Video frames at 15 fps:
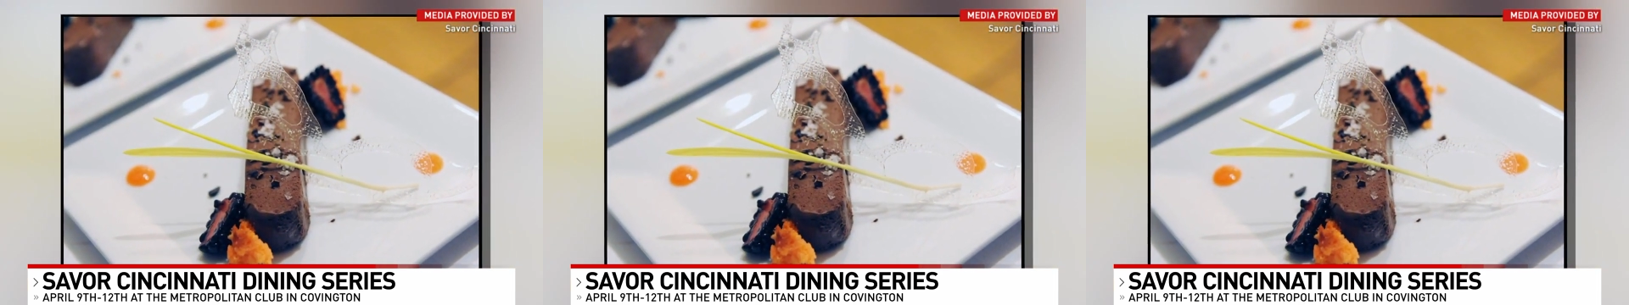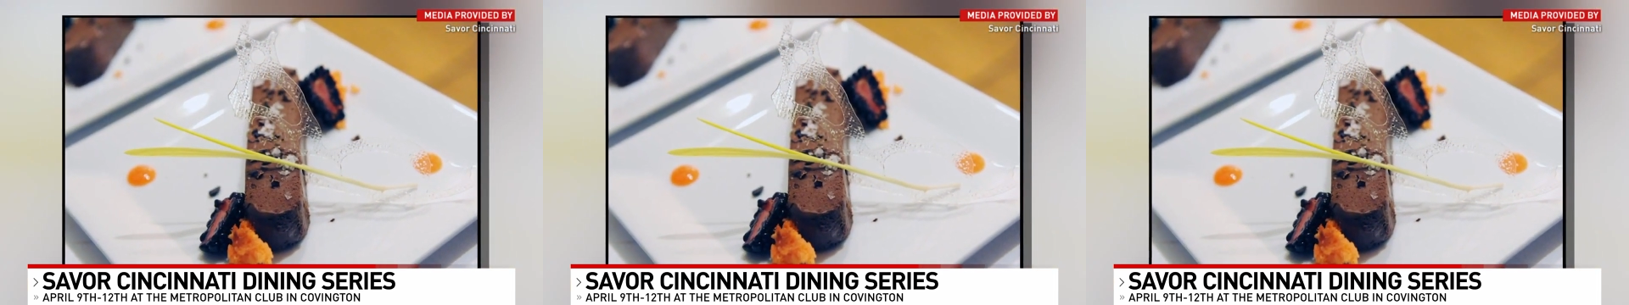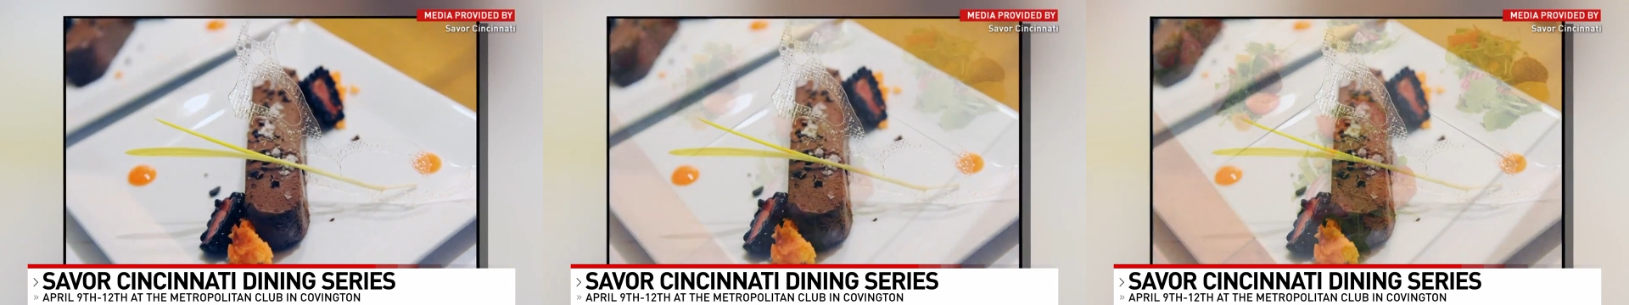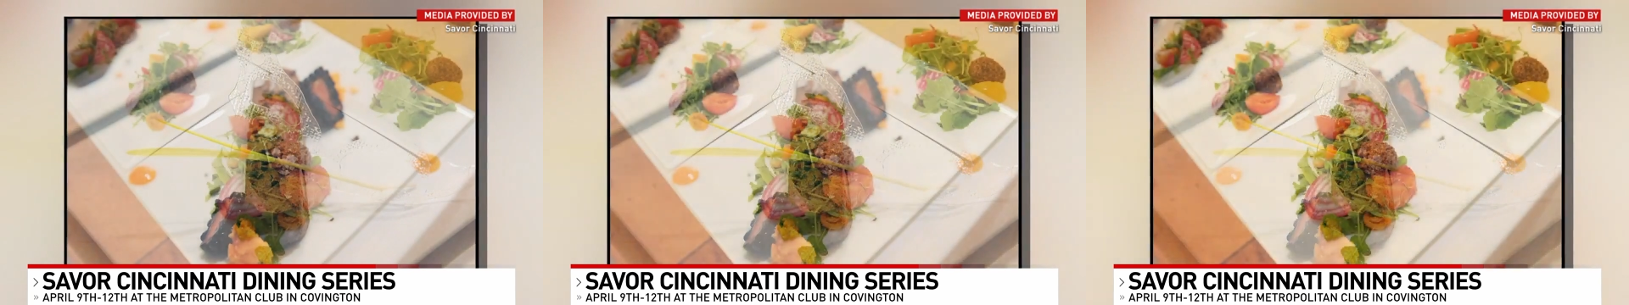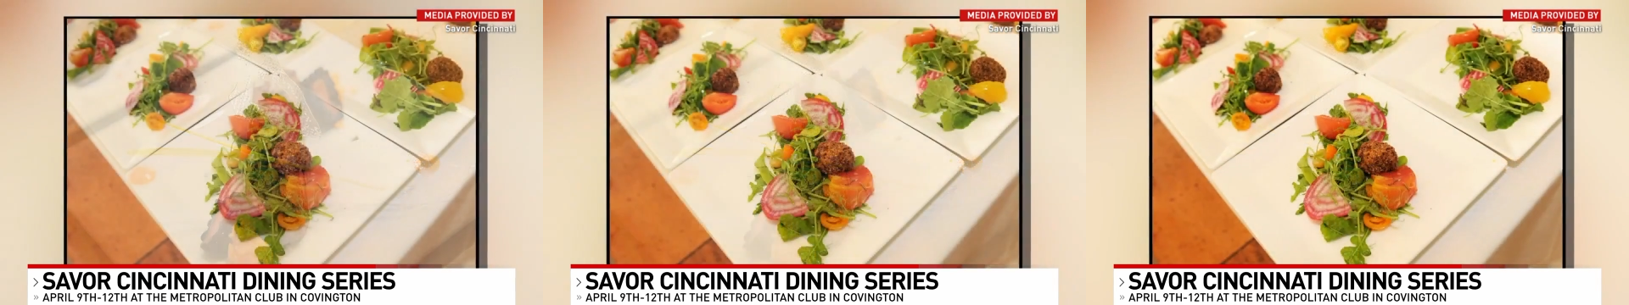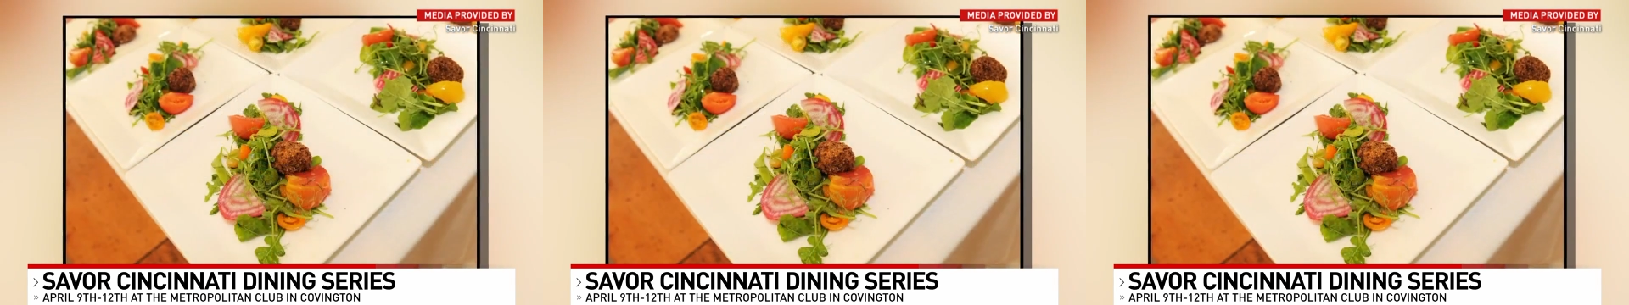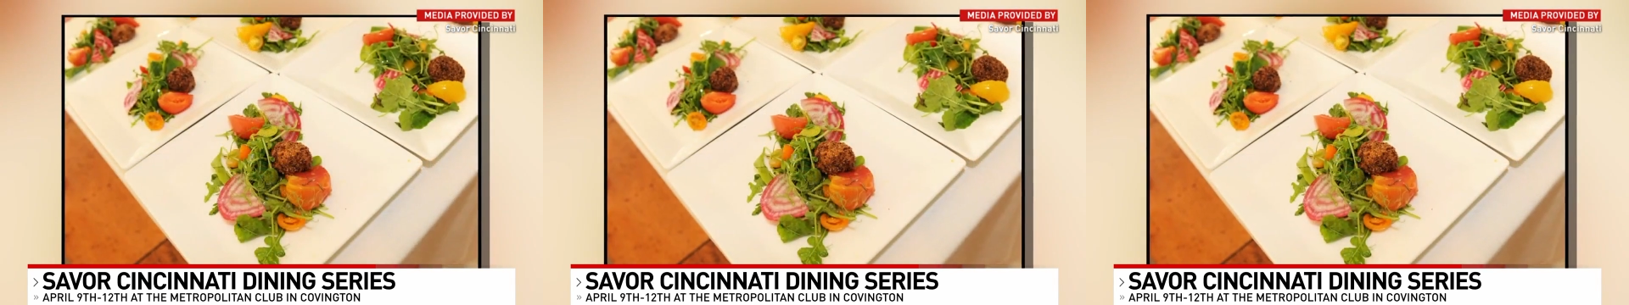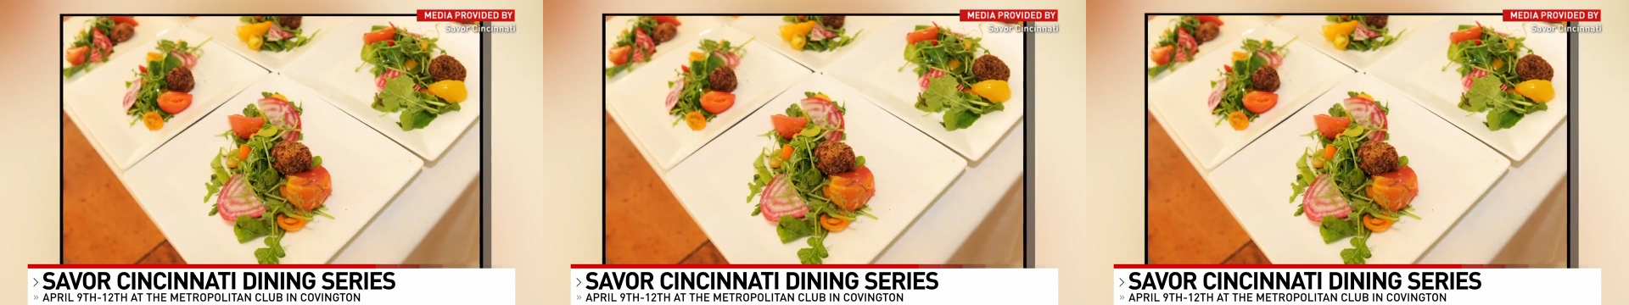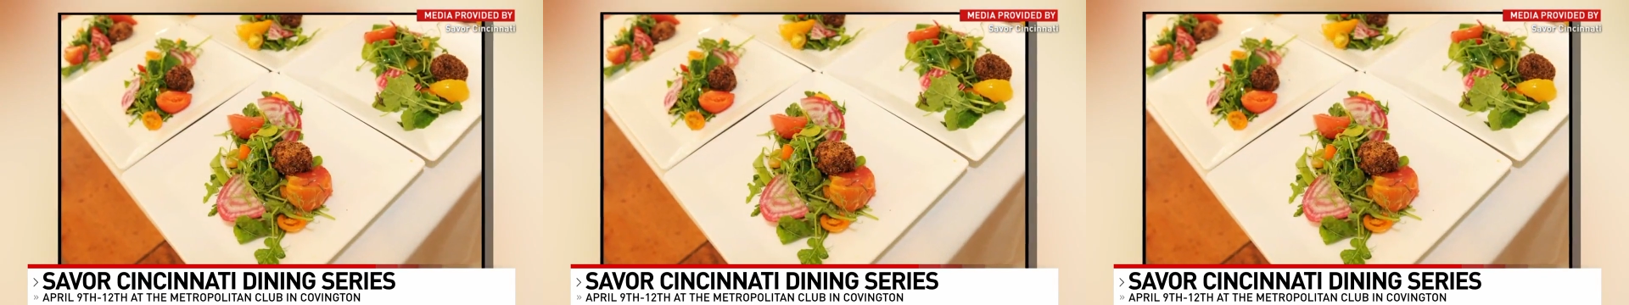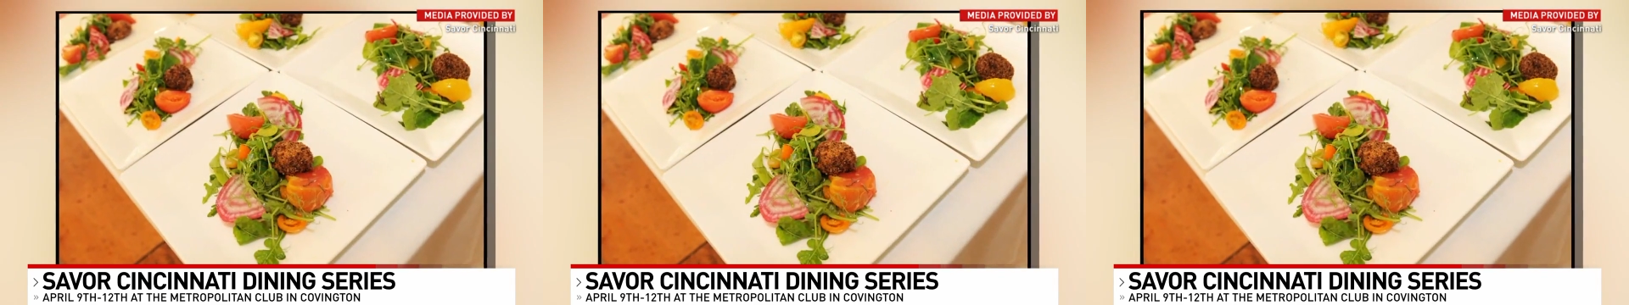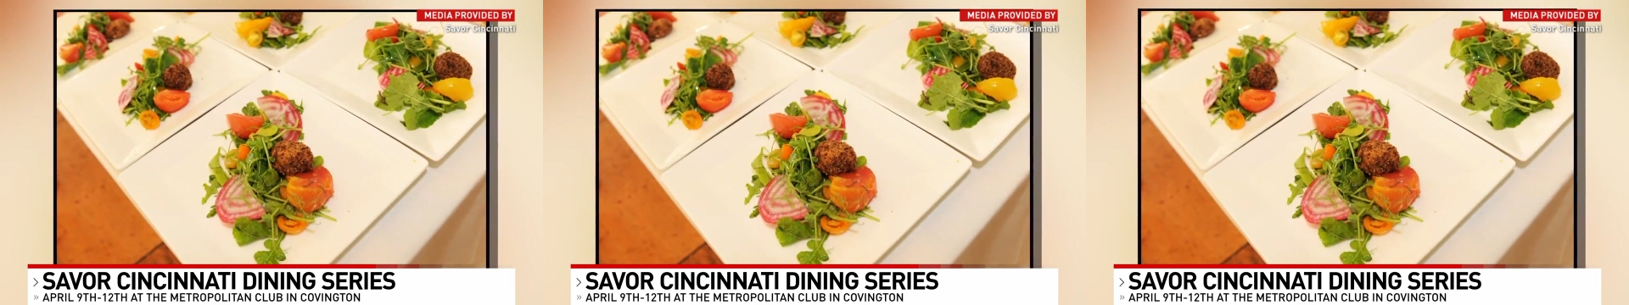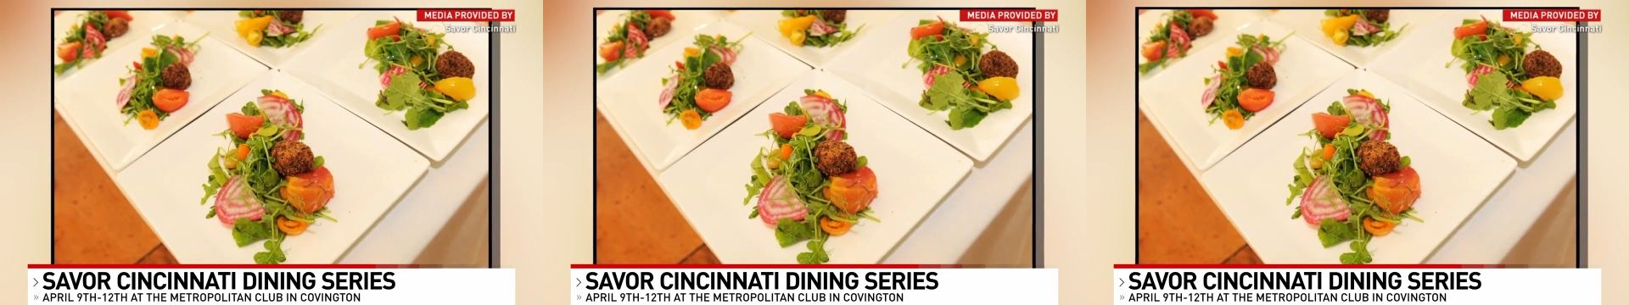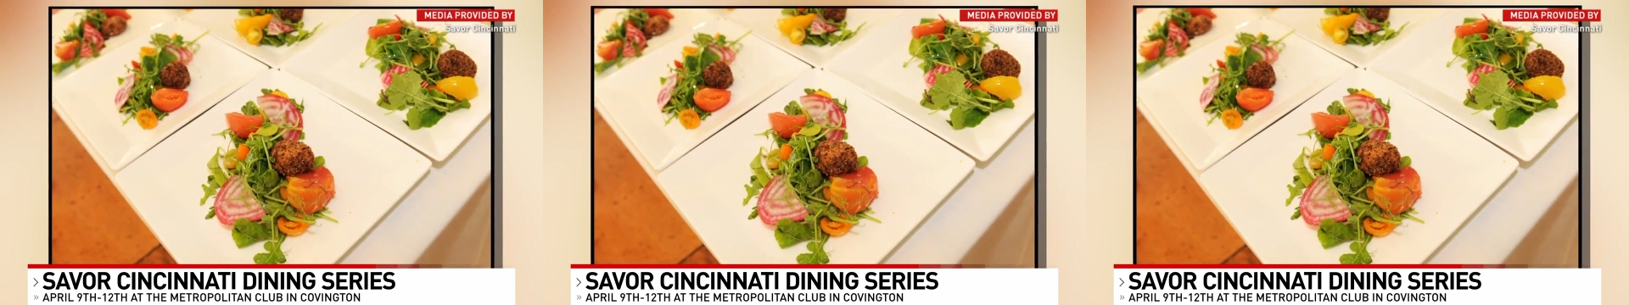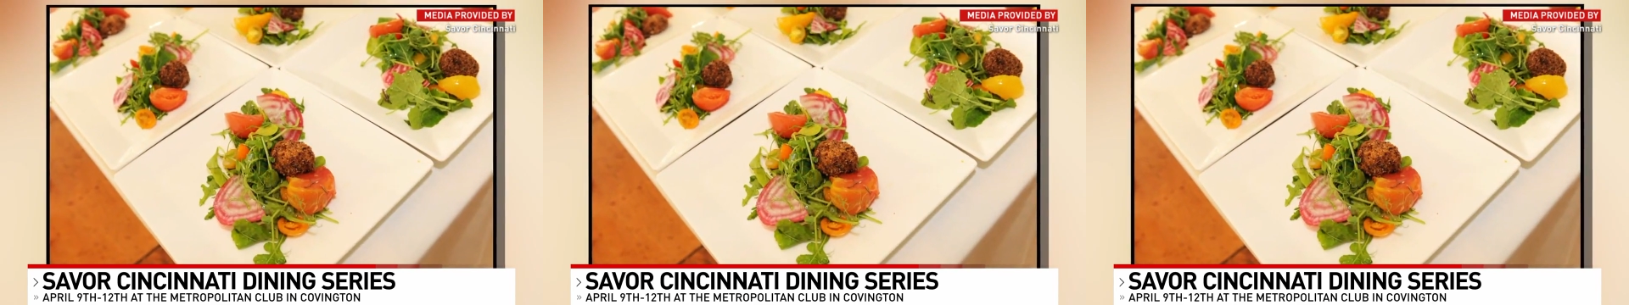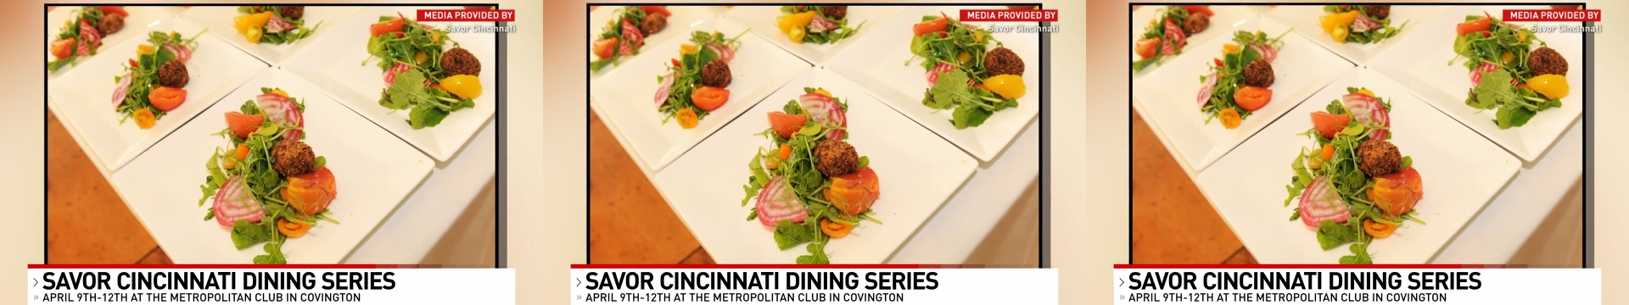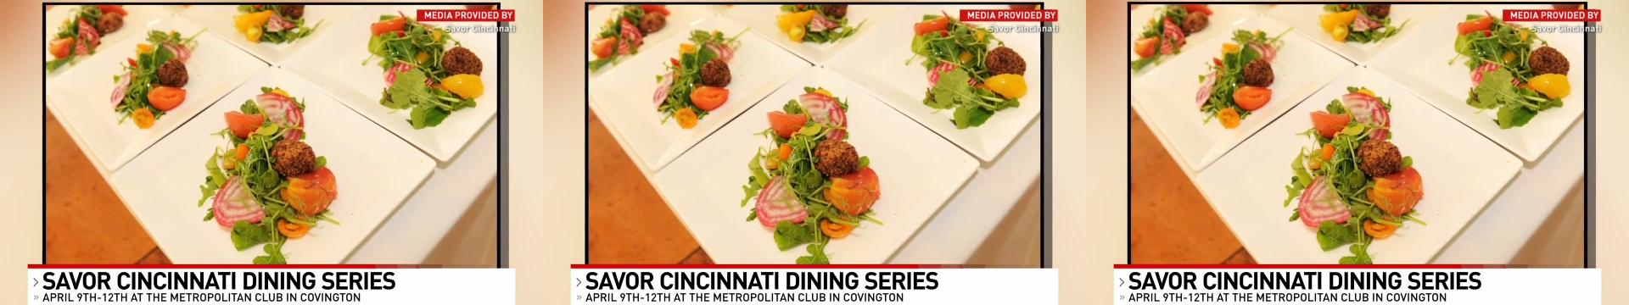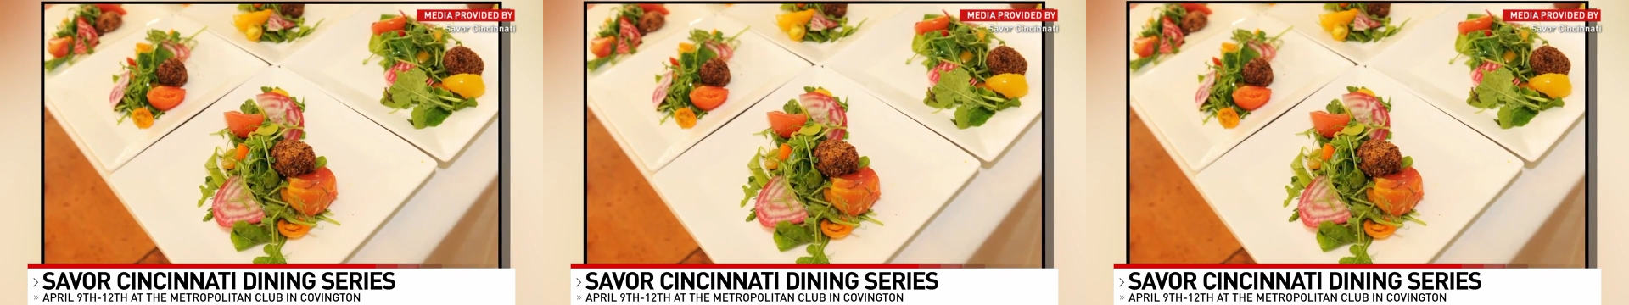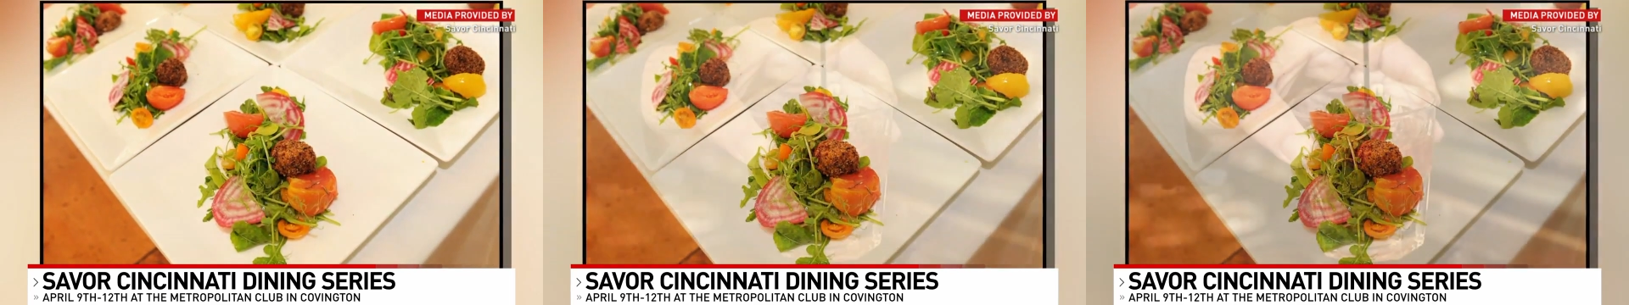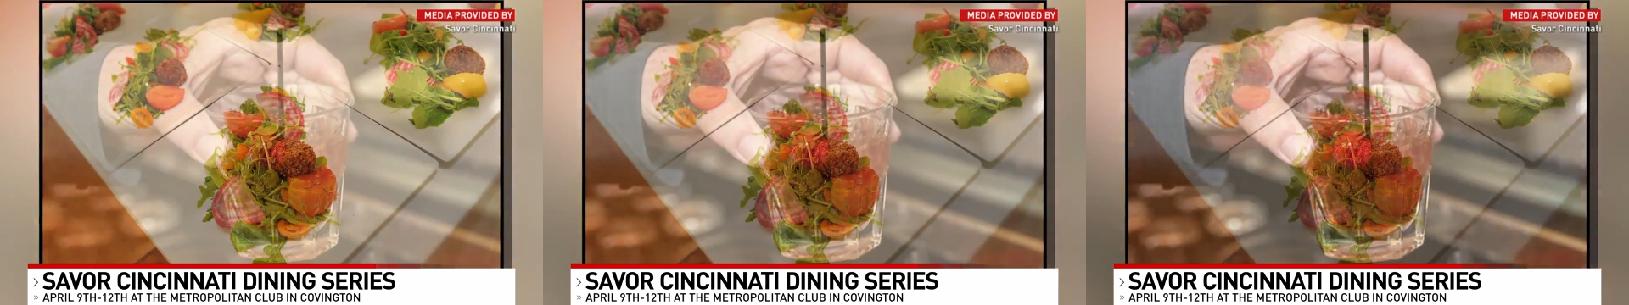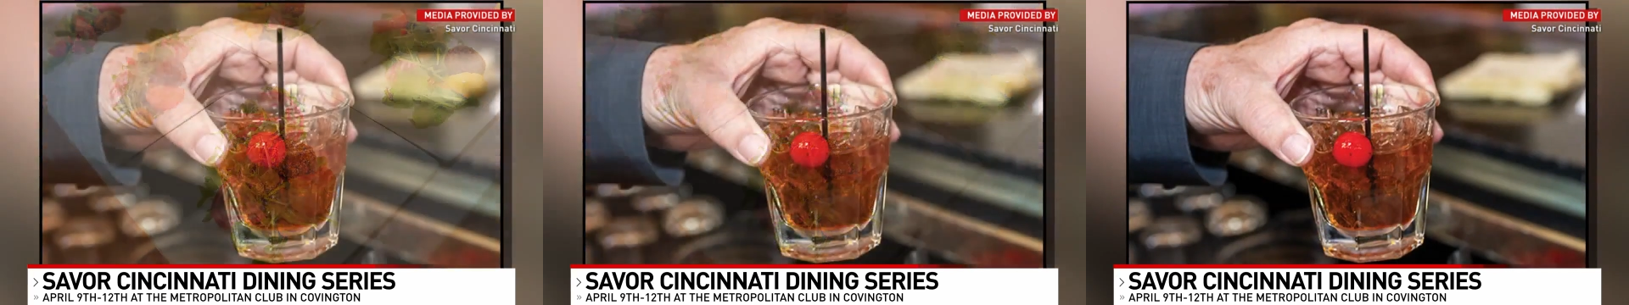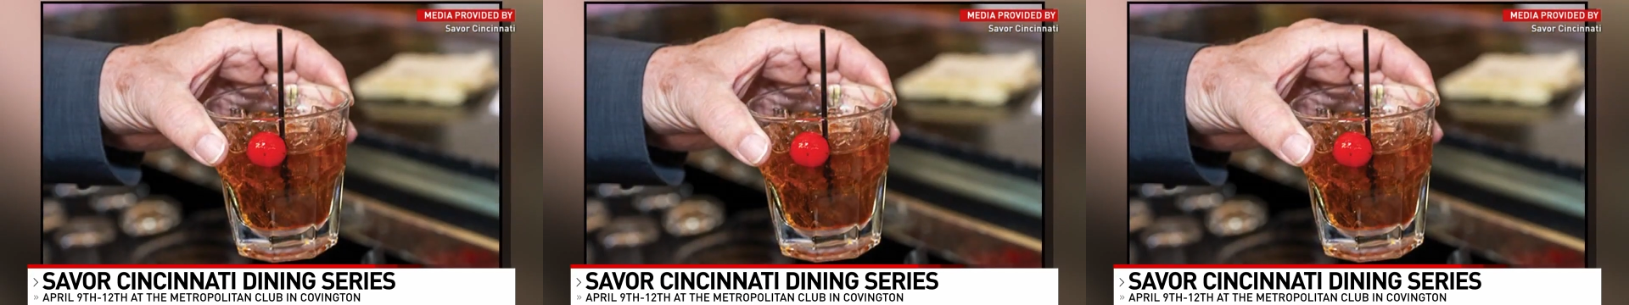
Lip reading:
(no speaker visible)